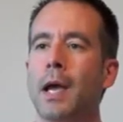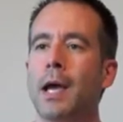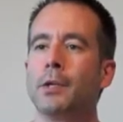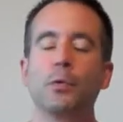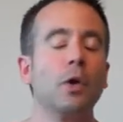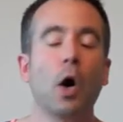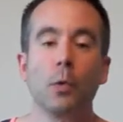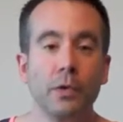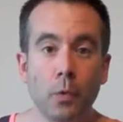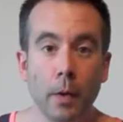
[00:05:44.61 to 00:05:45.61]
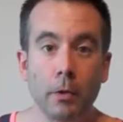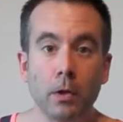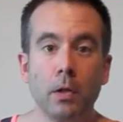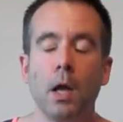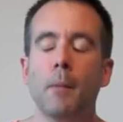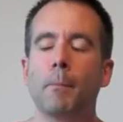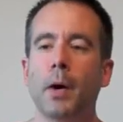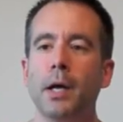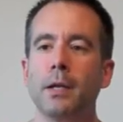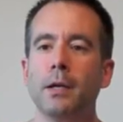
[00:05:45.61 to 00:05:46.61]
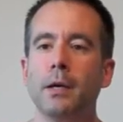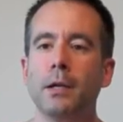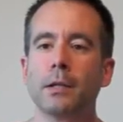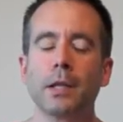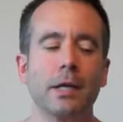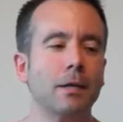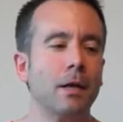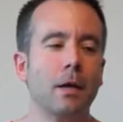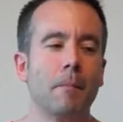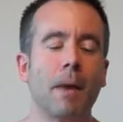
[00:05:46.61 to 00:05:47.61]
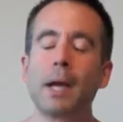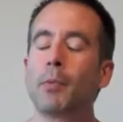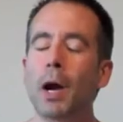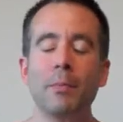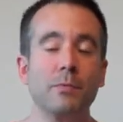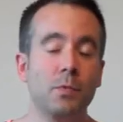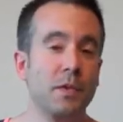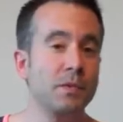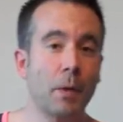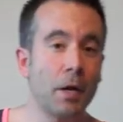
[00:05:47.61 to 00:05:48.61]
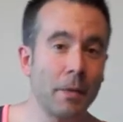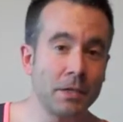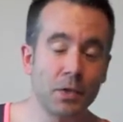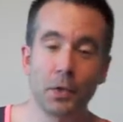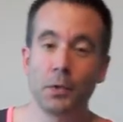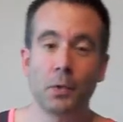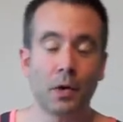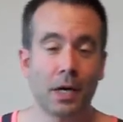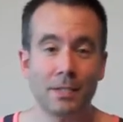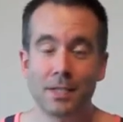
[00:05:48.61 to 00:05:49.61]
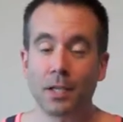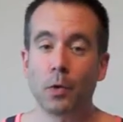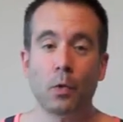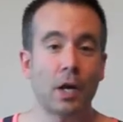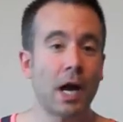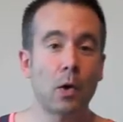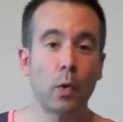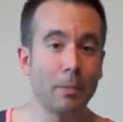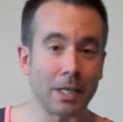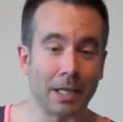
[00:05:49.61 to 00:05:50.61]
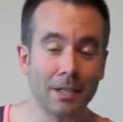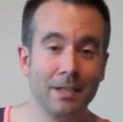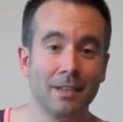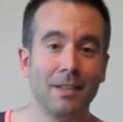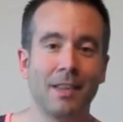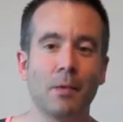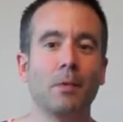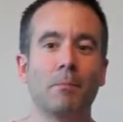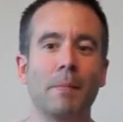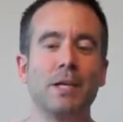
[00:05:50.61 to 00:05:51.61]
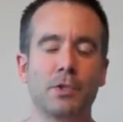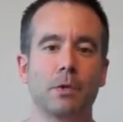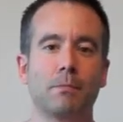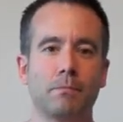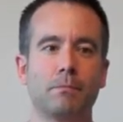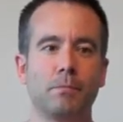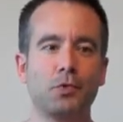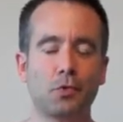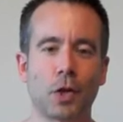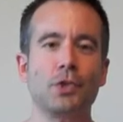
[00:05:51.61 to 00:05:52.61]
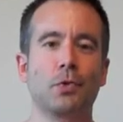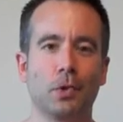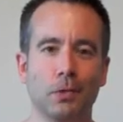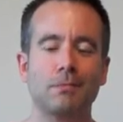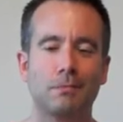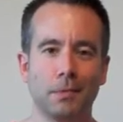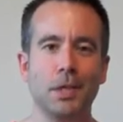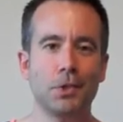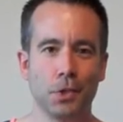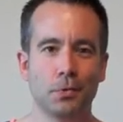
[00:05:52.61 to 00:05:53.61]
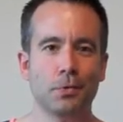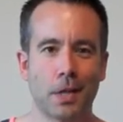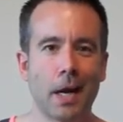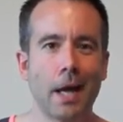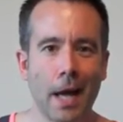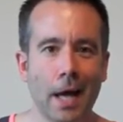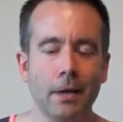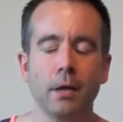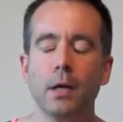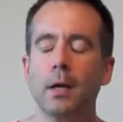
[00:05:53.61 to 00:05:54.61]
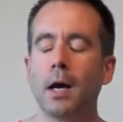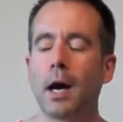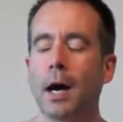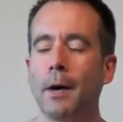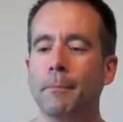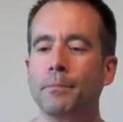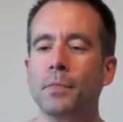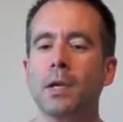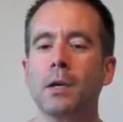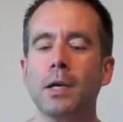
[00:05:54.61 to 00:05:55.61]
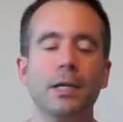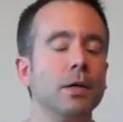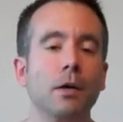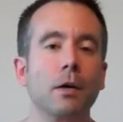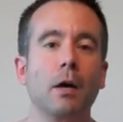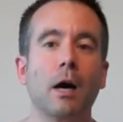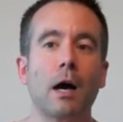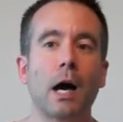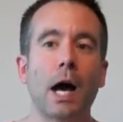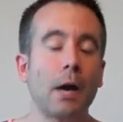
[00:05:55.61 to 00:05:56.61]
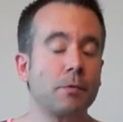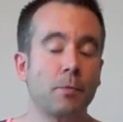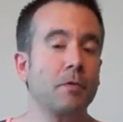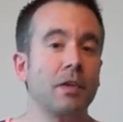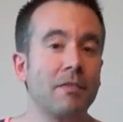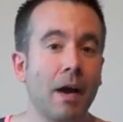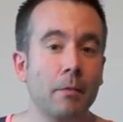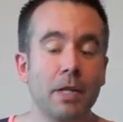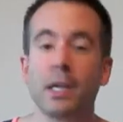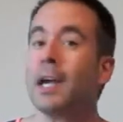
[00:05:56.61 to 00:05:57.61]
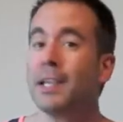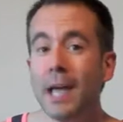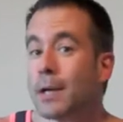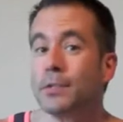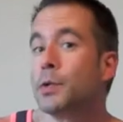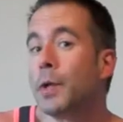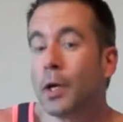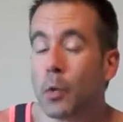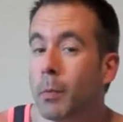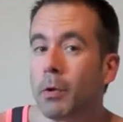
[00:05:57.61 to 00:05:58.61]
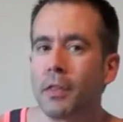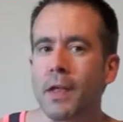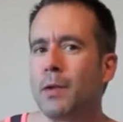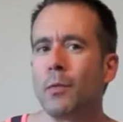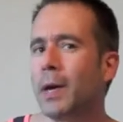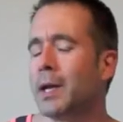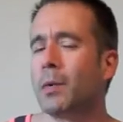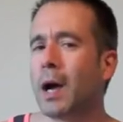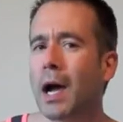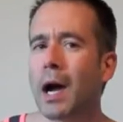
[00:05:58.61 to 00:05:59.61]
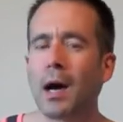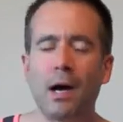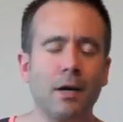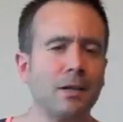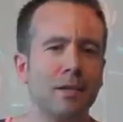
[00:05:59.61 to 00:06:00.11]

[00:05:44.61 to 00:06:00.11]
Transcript: you can always quibble, but, like, my problems with Spider-Man 2 or Godzilla were not quibbling they were major structural issues that I had. Um, here, I was perfectly fine with it. Yes, you can quibble that, wait, uh,